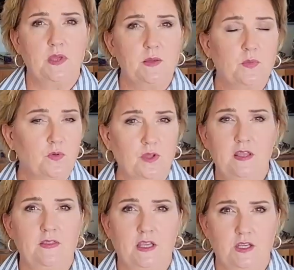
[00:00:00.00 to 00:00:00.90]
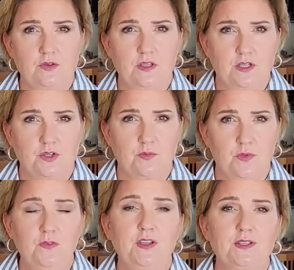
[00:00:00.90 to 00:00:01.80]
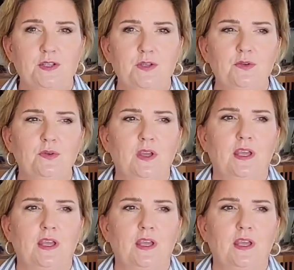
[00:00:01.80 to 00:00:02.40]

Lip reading: people in the country that you're moving to.